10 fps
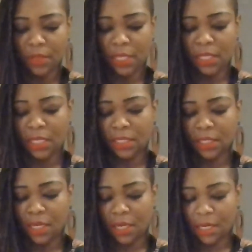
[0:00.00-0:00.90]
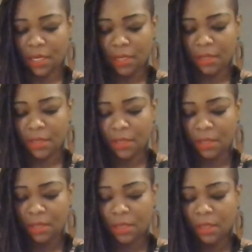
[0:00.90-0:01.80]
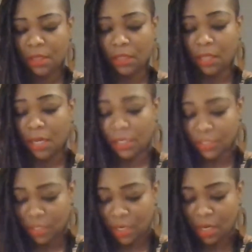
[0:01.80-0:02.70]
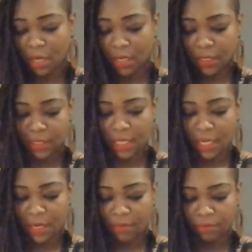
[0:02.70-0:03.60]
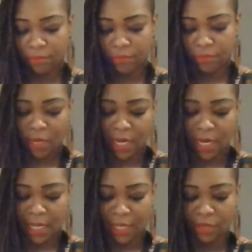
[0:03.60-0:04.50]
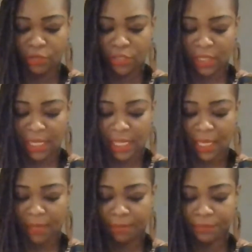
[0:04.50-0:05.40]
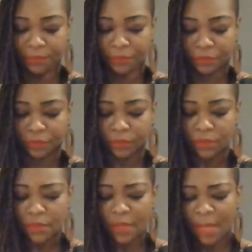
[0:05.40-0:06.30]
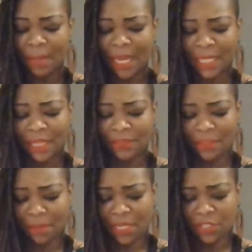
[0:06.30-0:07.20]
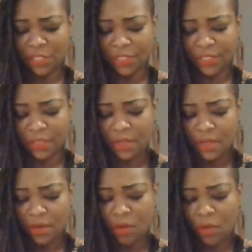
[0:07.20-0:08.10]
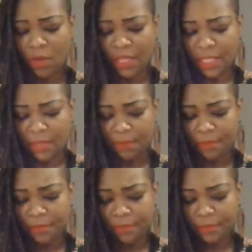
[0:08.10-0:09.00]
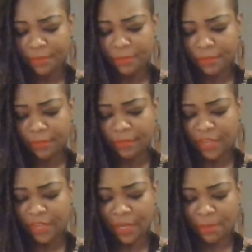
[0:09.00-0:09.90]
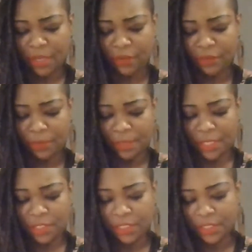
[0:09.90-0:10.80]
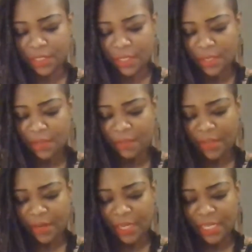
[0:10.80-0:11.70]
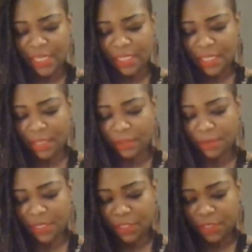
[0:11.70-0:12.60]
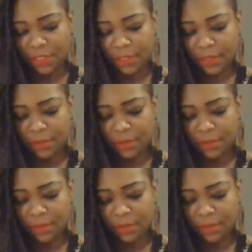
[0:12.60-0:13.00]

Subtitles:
These are larger cards than what I usually get, but I love the pictures on them. They're beautiful pictures, very detailed pictures.